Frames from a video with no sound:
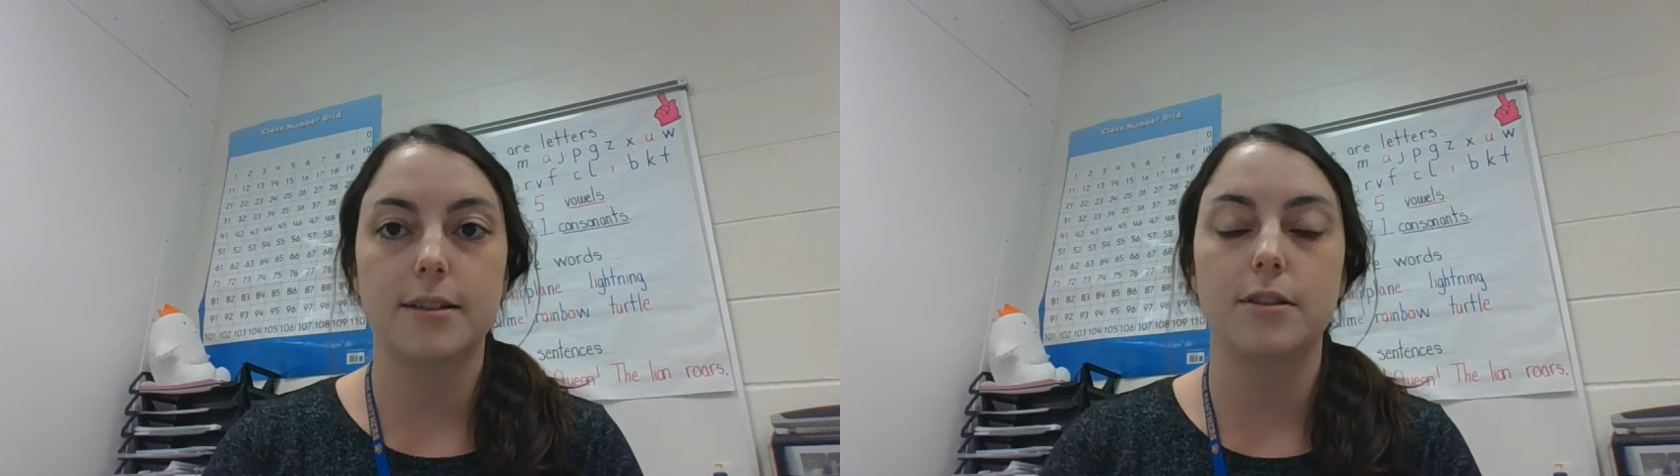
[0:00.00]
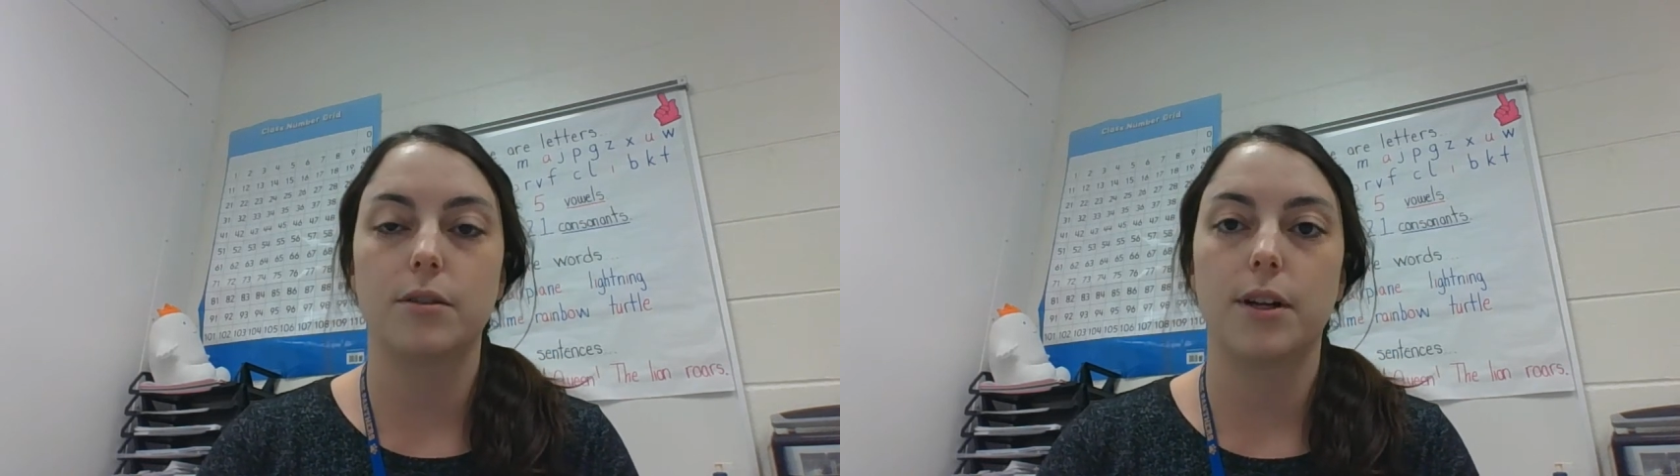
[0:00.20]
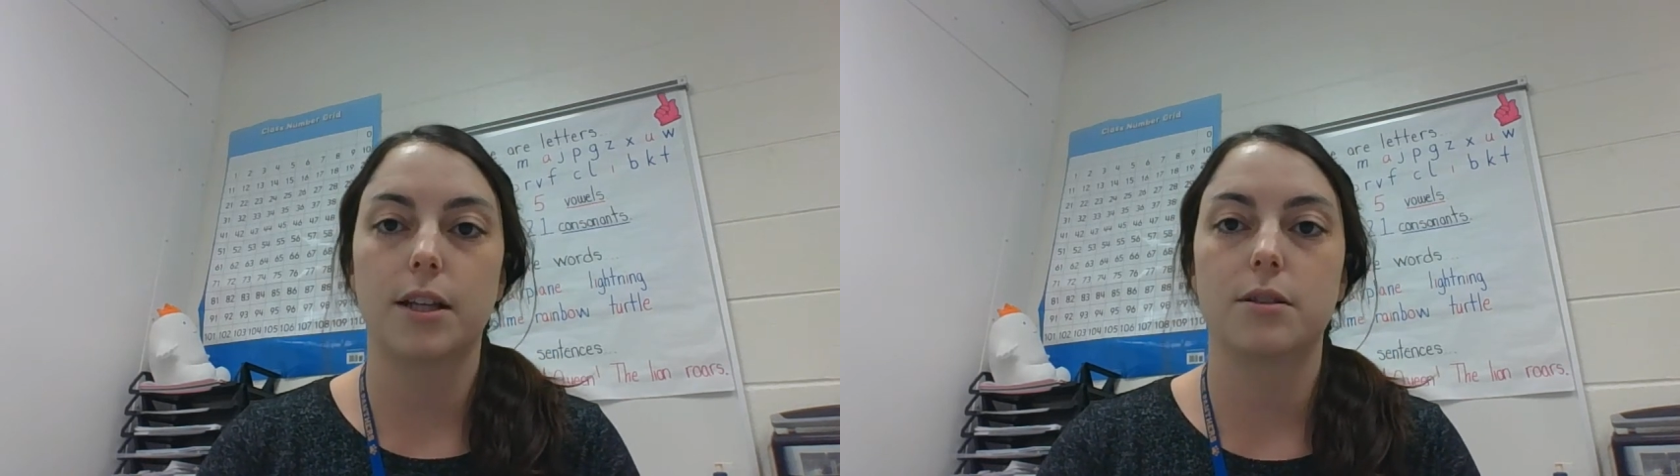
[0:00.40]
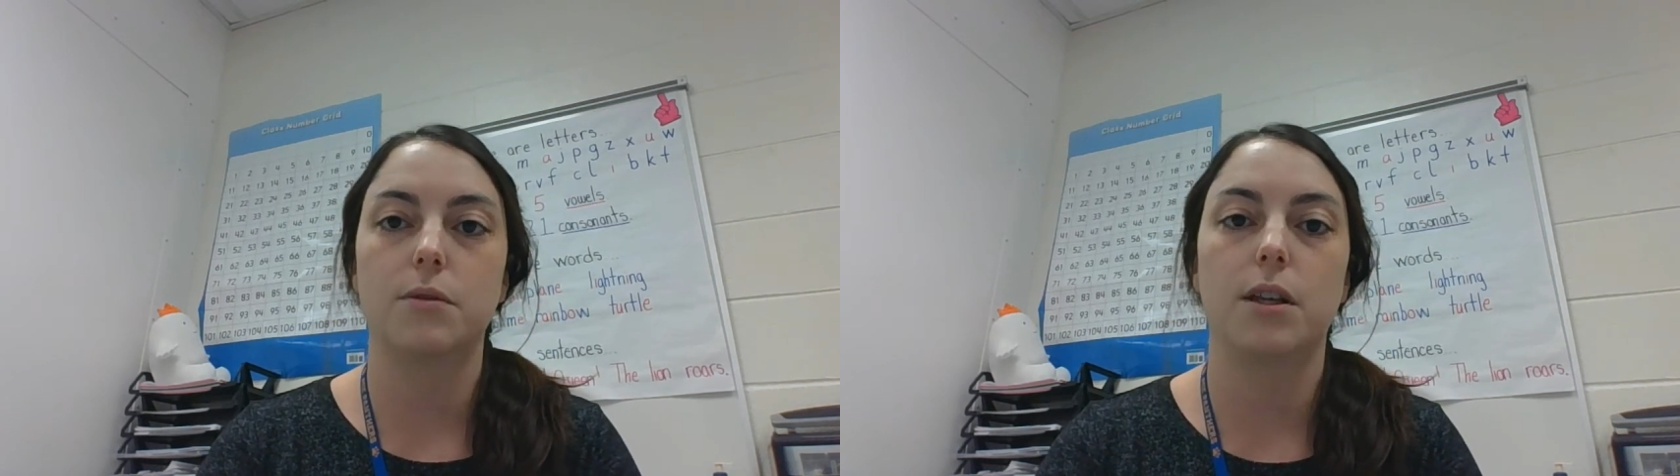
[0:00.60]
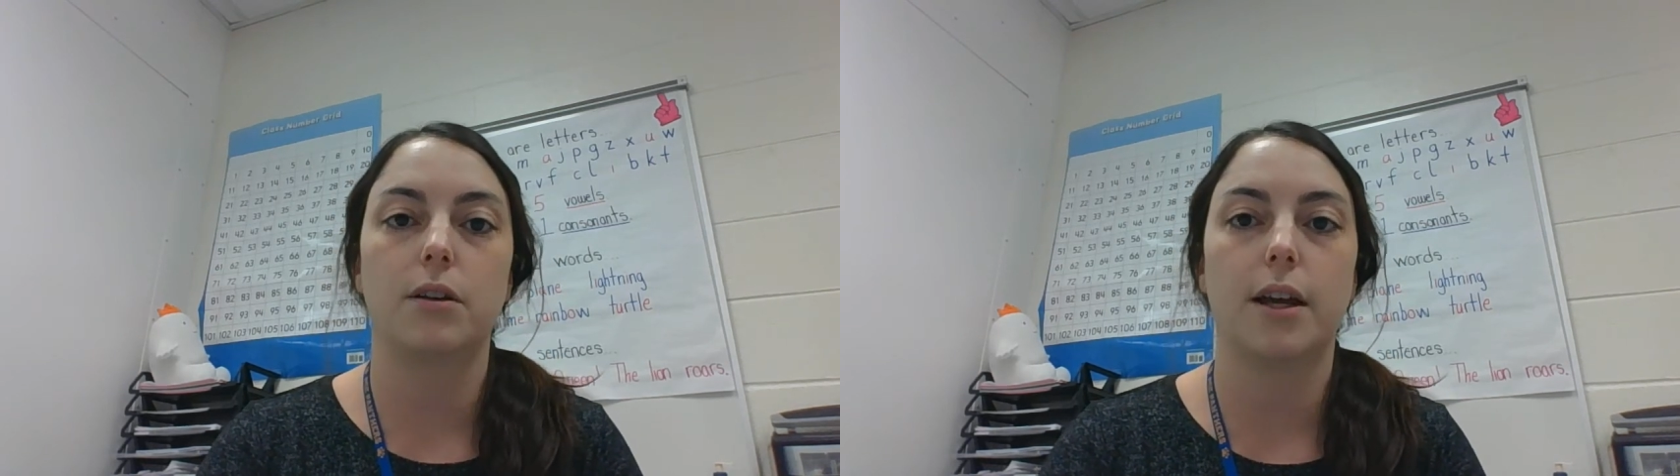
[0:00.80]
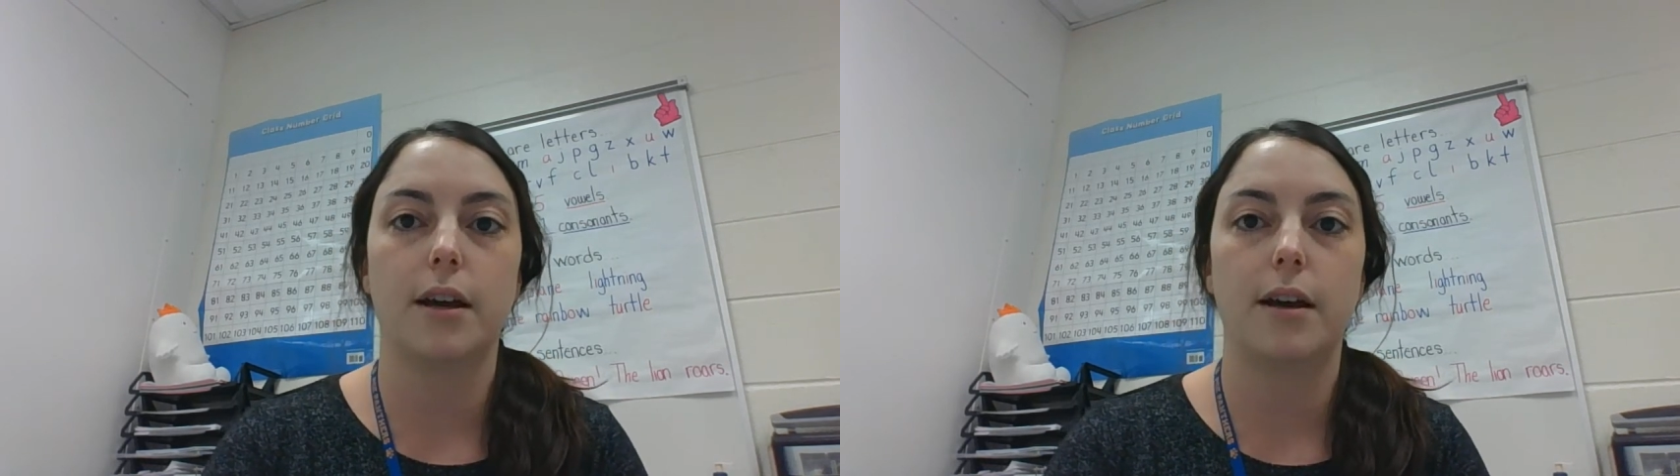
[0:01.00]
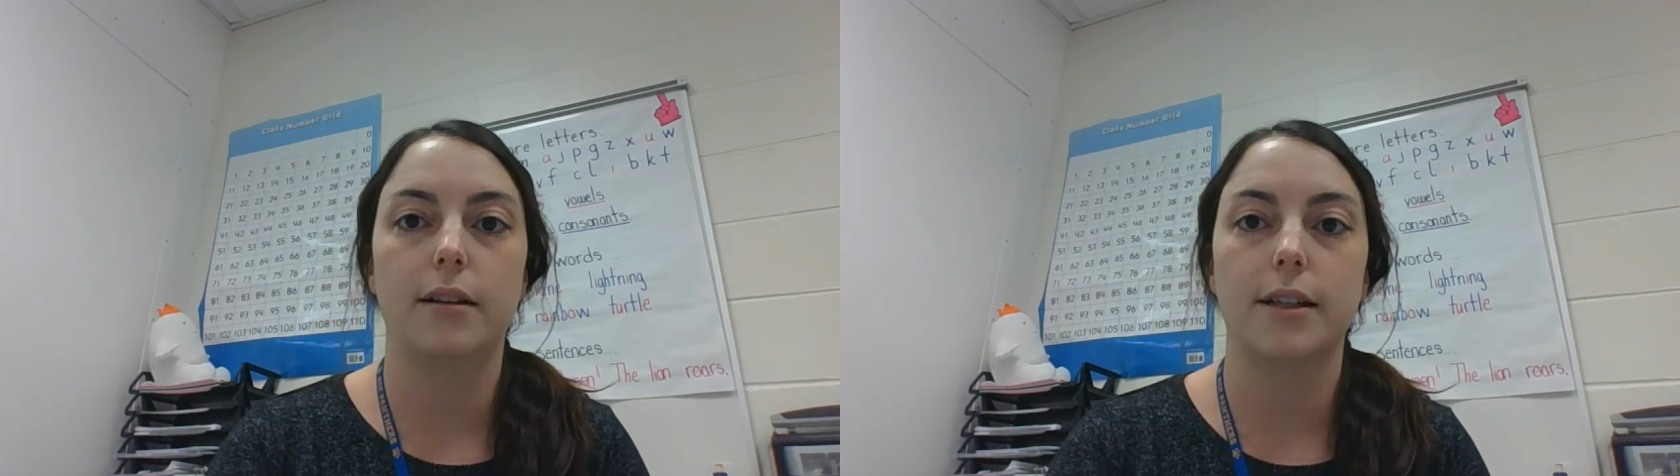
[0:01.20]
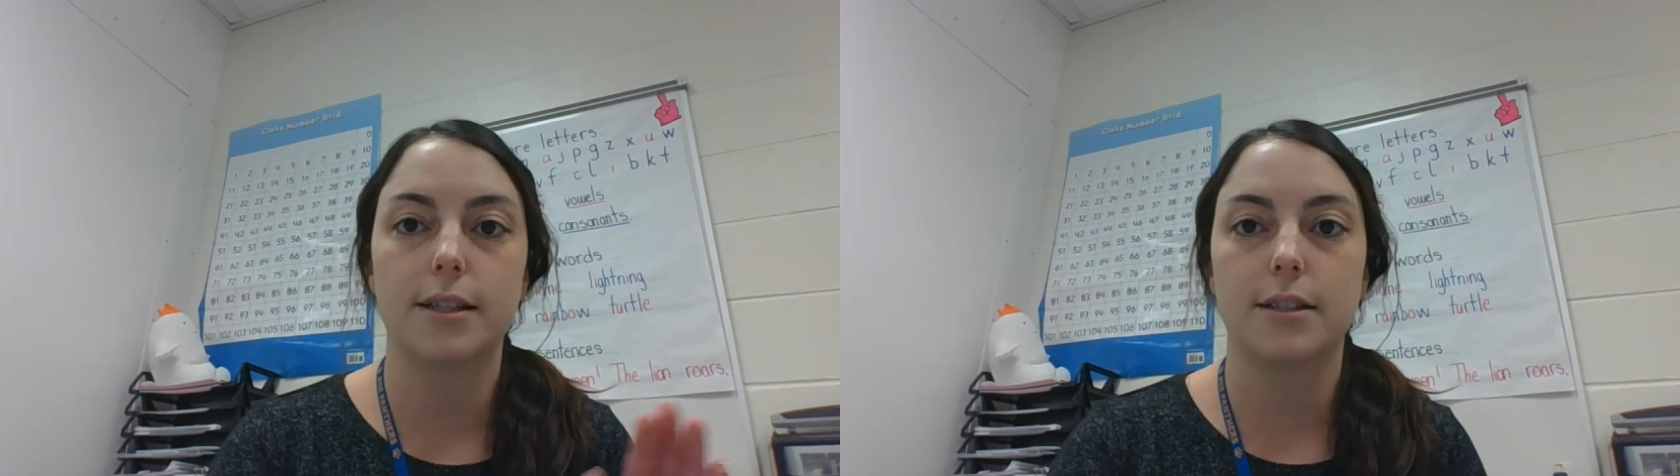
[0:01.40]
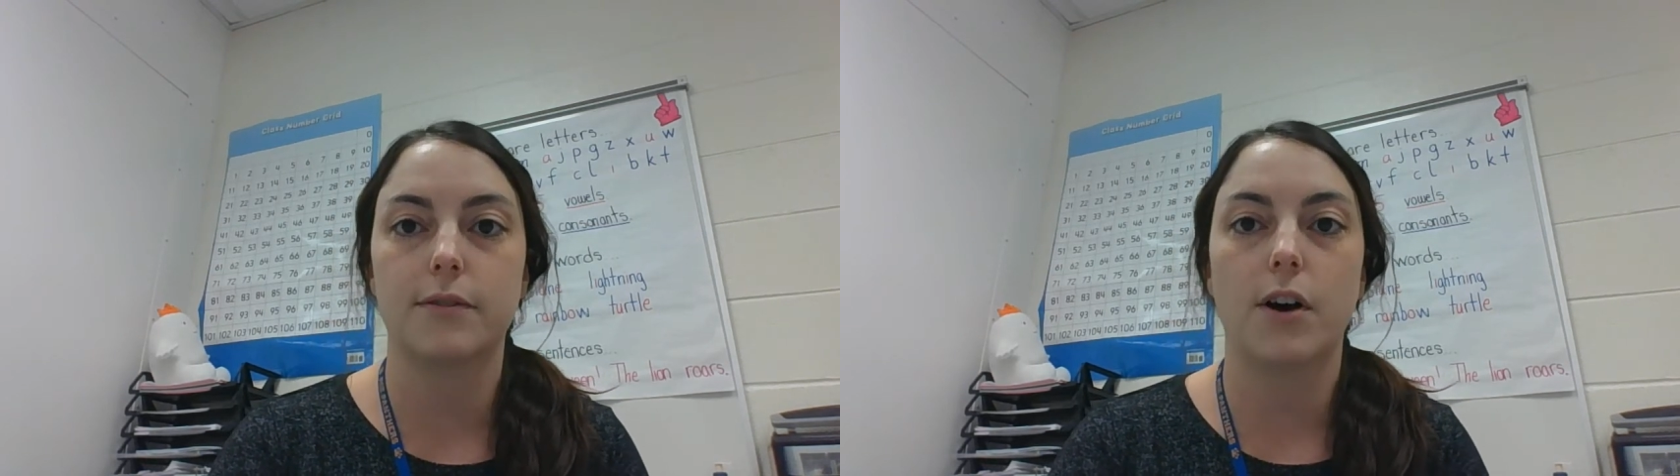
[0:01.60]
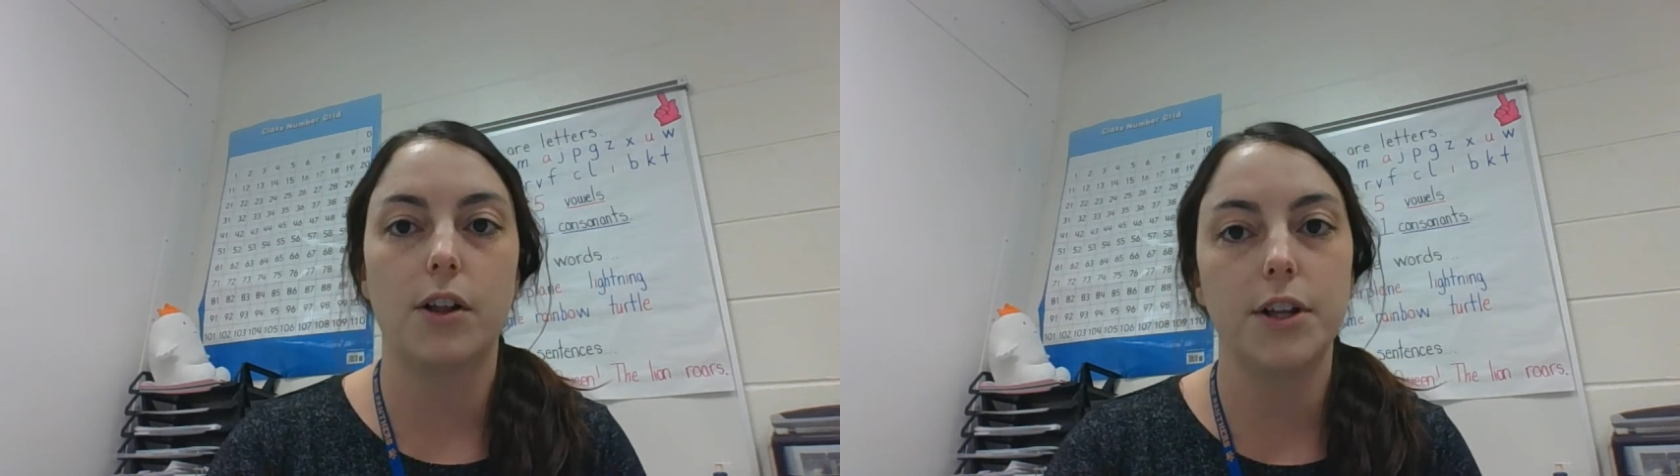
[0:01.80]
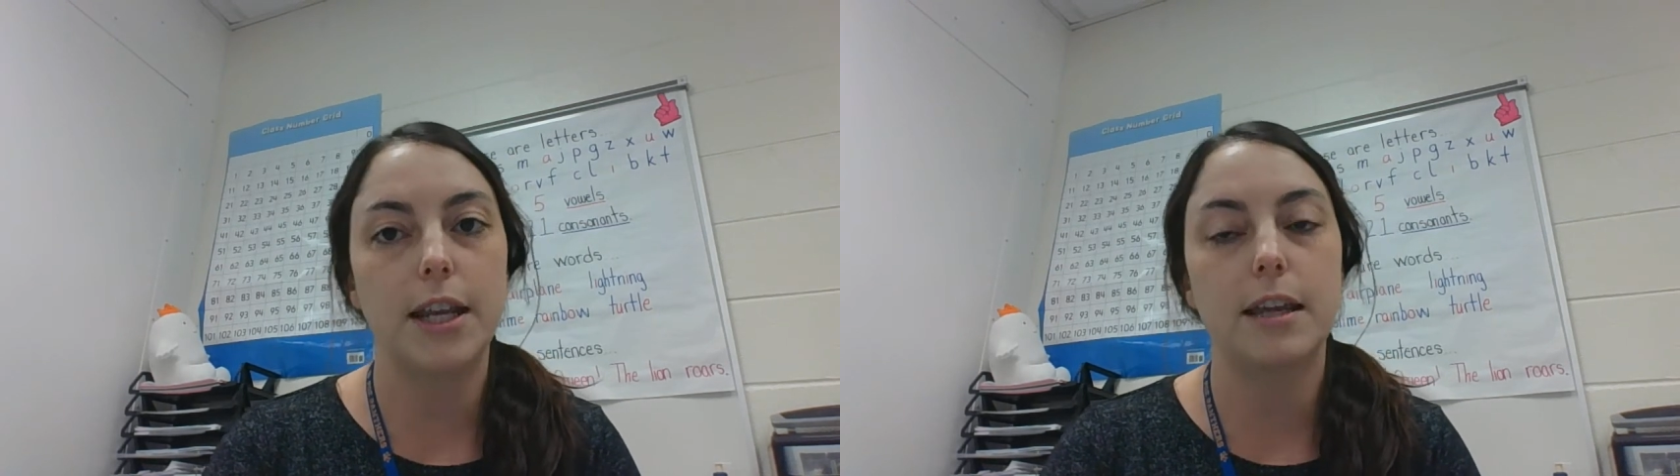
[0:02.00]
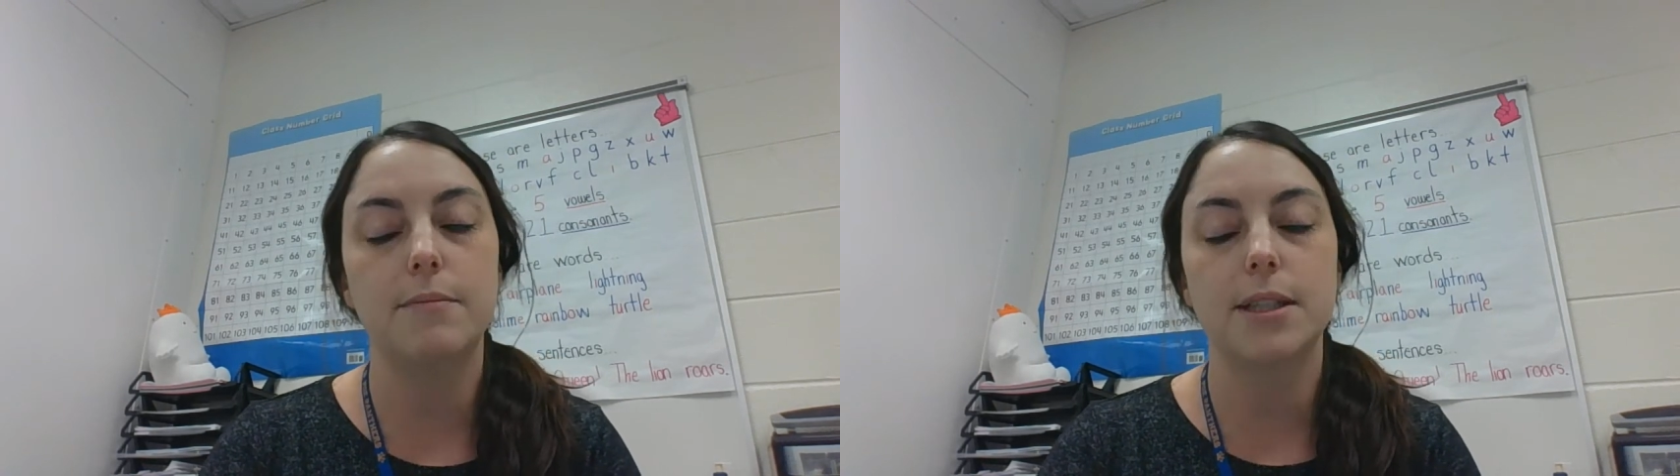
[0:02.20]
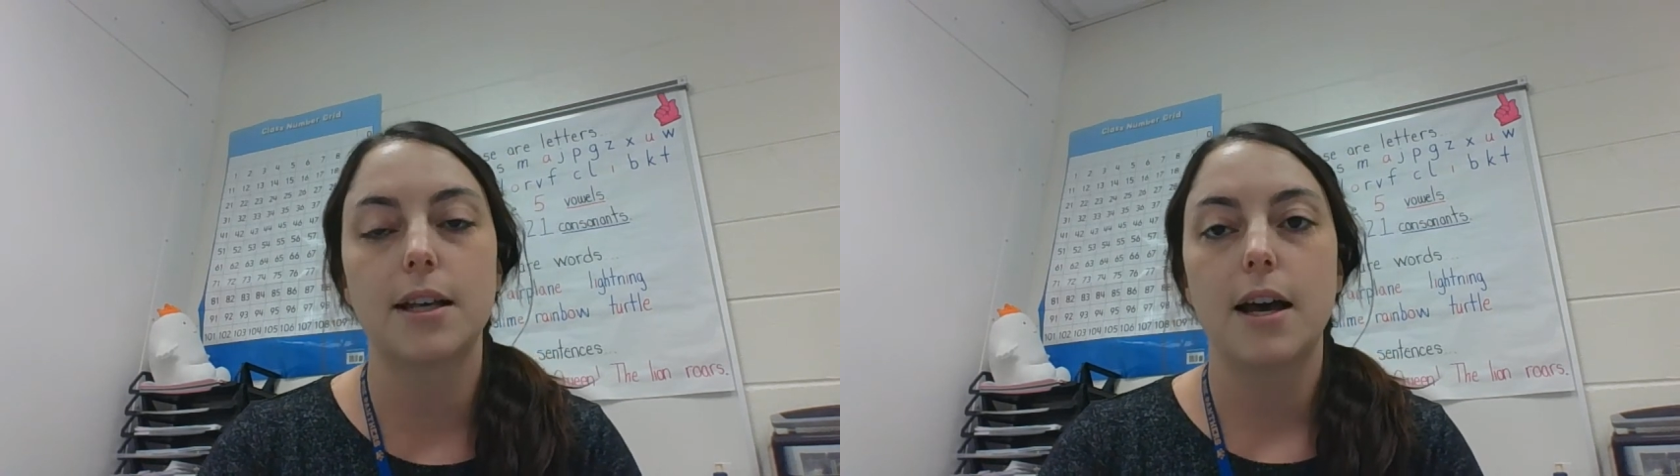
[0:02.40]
And so next week you'll get a list of all the names